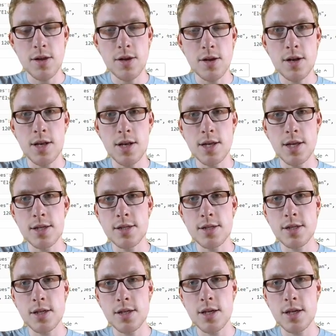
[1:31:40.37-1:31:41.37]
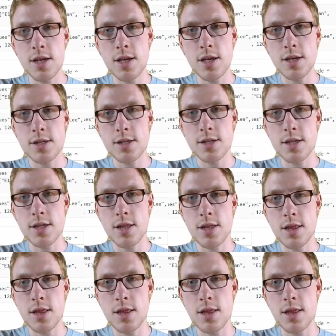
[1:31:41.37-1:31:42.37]
this is
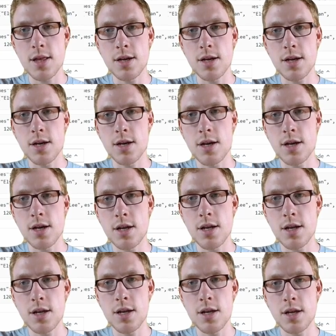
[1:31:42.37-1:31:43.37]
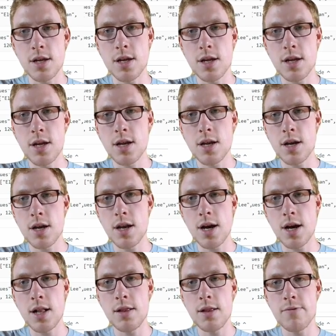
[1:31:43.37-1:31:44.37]
the
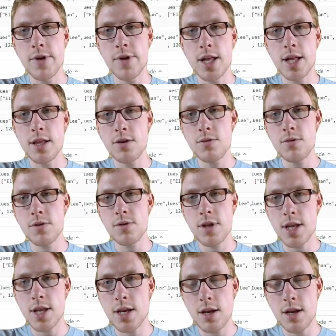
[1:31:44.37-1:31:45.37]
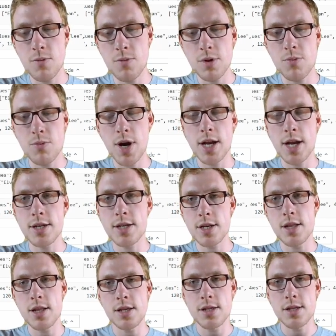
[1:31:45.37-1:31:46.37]
null value, then he will write
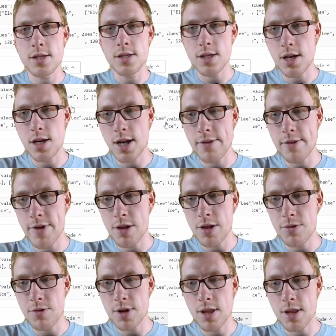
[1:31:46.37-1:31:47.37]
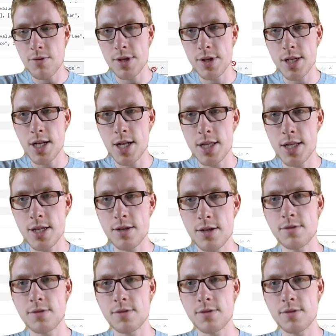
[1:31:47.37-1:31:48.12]
this is a null value in the result.